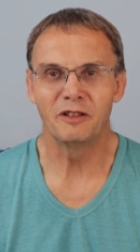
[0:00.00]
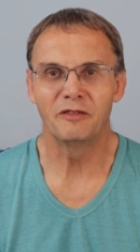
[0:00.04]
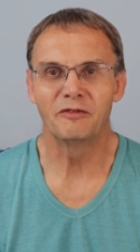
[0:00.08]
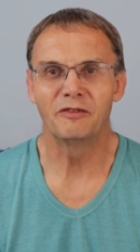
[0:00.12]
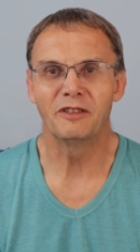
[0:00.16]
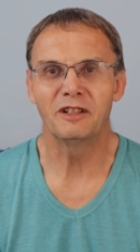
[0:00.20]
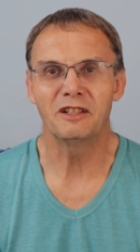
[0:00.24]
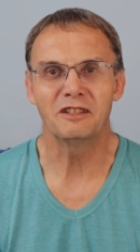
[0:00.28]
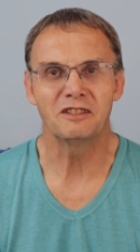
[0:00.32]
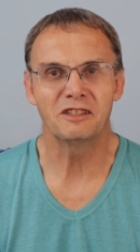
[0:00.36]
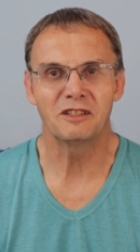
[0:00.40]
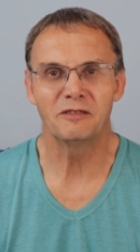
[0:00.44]

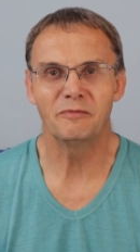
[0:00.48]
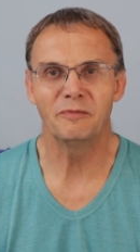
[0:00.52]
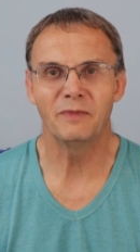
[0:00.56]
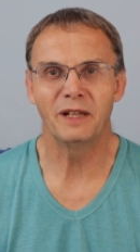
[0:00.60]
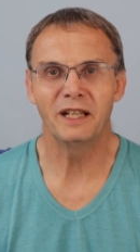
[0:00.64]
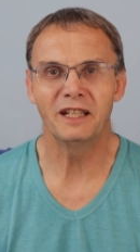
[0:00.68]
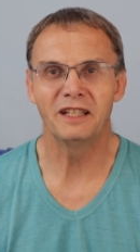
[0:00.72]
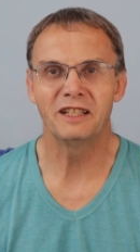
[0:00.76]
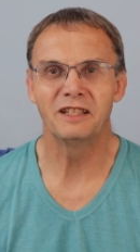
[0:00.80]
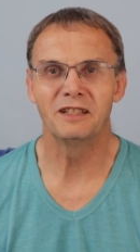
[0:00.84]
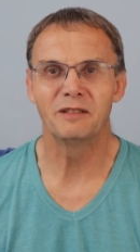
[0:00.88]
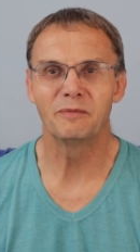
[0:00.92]
floats I've
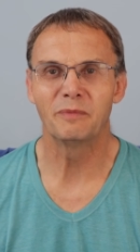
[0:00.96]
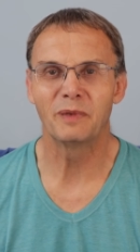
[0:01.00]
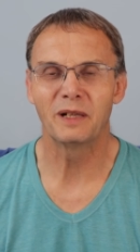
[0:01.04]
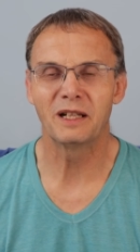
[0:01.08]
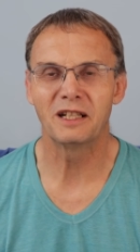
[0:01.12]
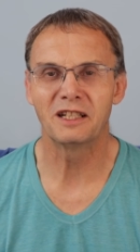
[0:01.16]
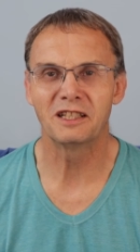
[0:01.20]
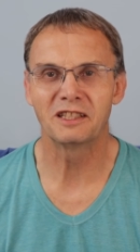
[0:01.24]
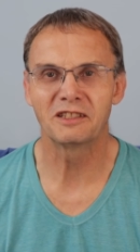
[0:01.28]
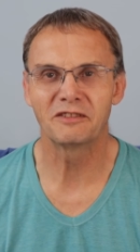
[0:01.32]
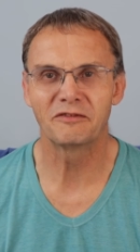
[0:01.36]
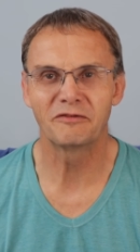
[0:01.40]
made in the
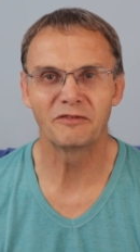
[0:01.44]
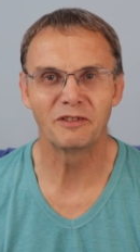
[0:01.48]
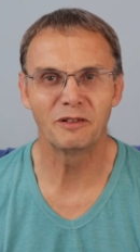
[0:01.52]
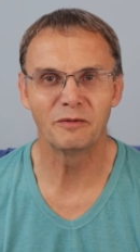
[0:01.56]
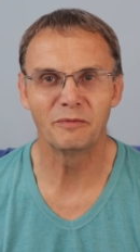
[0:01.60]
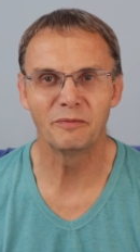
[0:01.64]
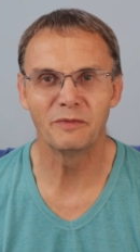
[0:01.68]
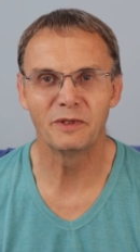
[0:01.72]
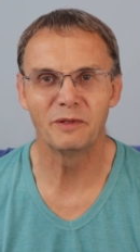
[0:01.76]
past from